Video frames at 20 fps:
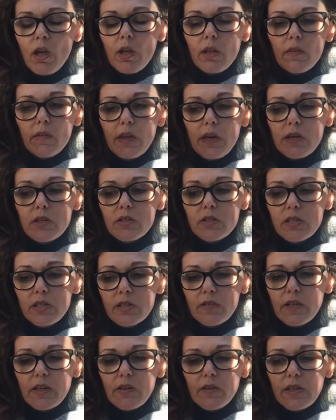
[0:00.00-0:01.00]

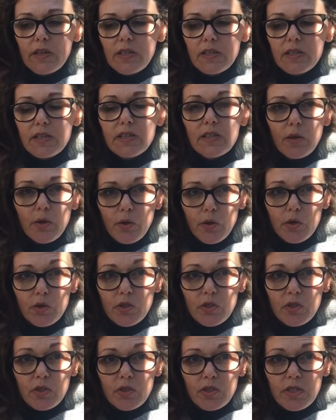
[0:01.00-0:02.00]
There is
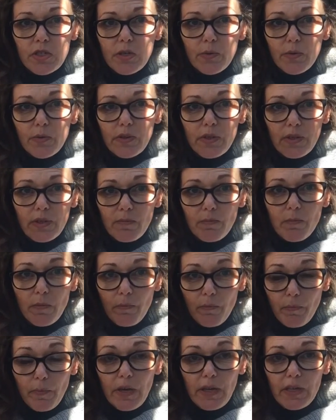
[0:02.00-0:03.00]
urgency within
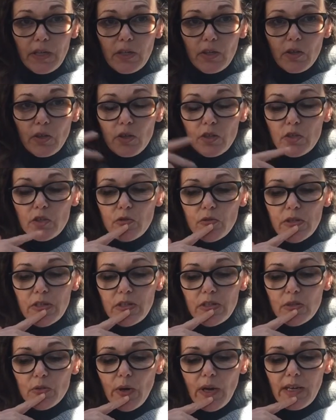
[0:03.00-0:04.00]
many
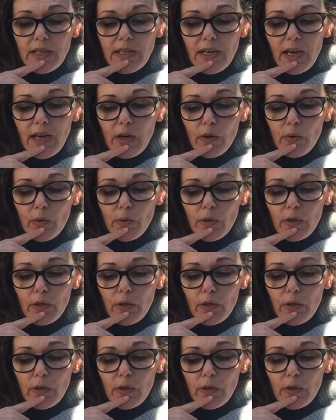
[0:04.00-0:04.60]
countries right now,